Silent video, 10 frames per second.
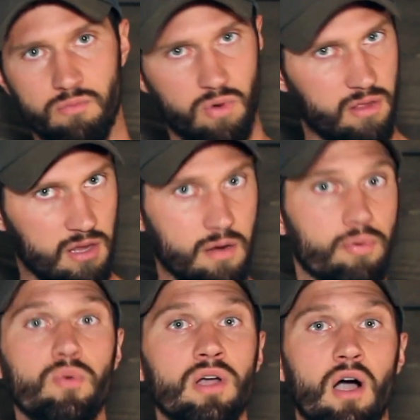one of the
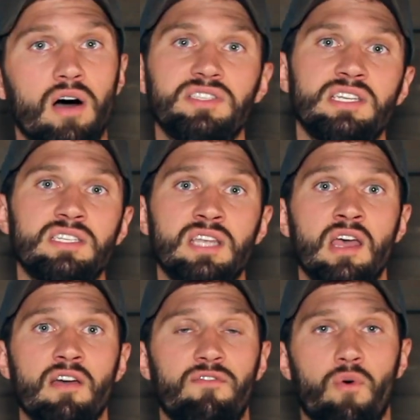number one causes
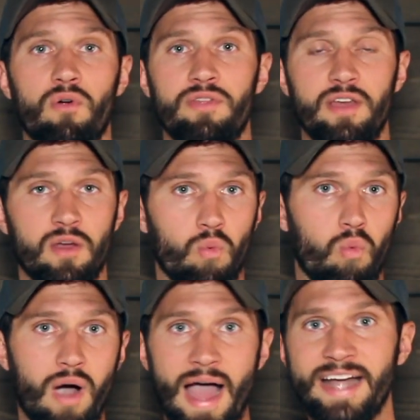for the
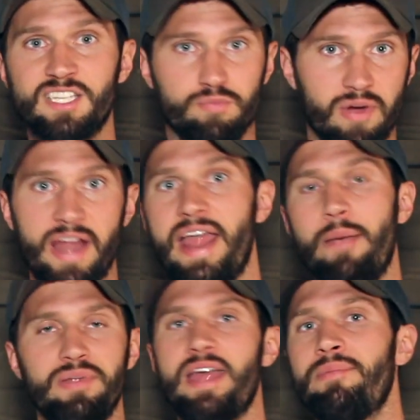widespread
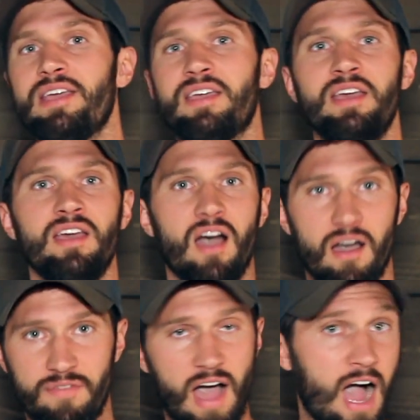epidemic
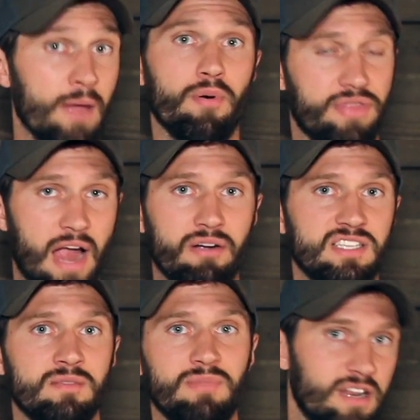of
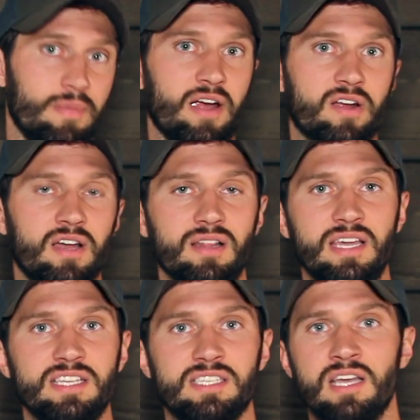hypothyroidism in America, at
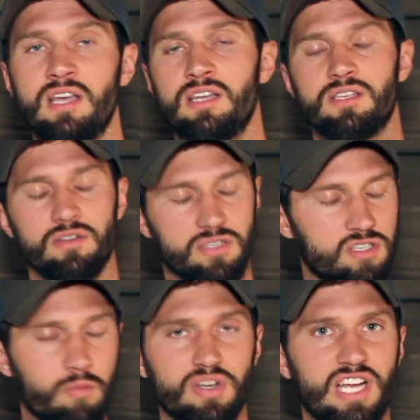least. There's
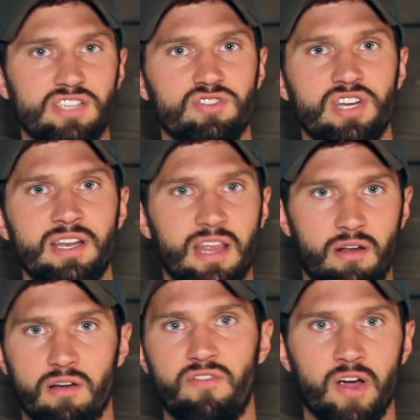so much estrogen in
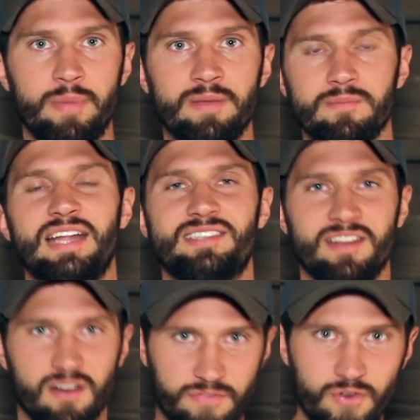our environment. It's in
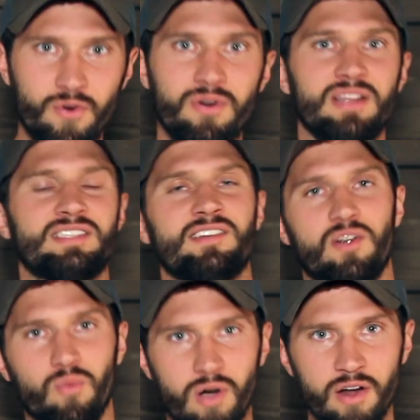our food, it's in
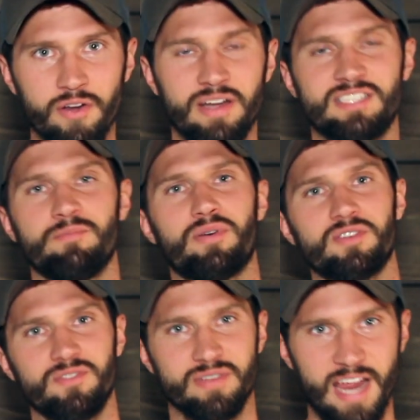our water, it's in
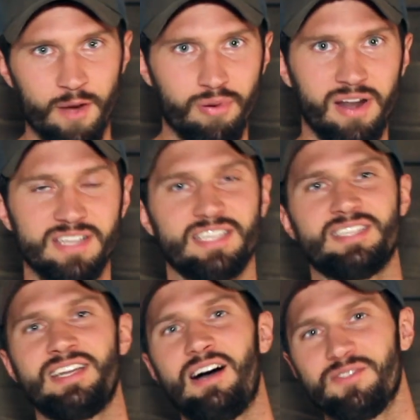personal care products, it's
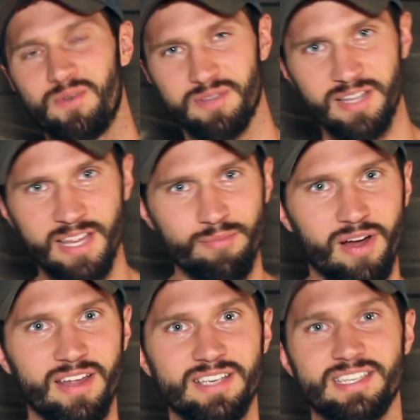in household cleaning
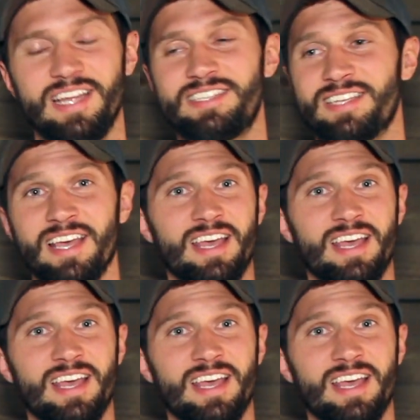products, it's